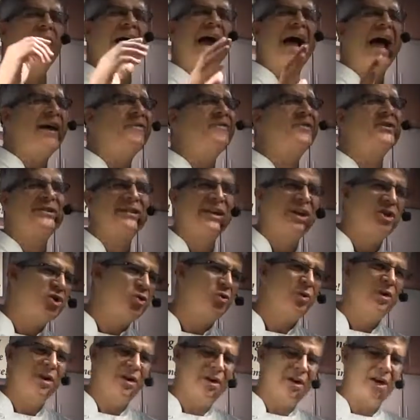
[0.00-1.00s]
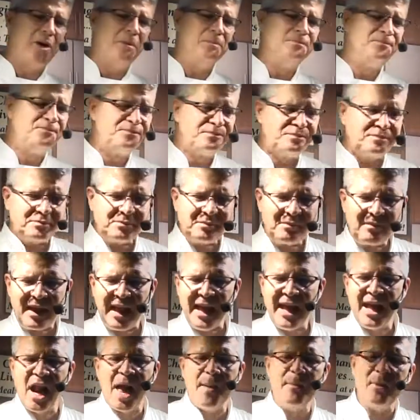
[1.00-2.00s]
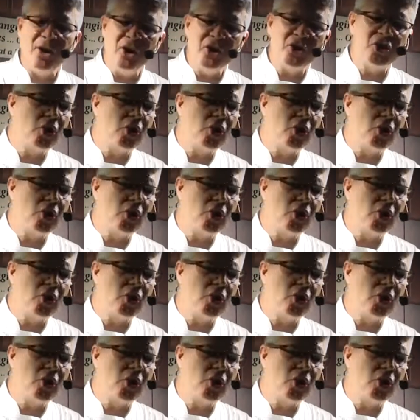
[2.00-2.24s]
half a century ago. And I'm going to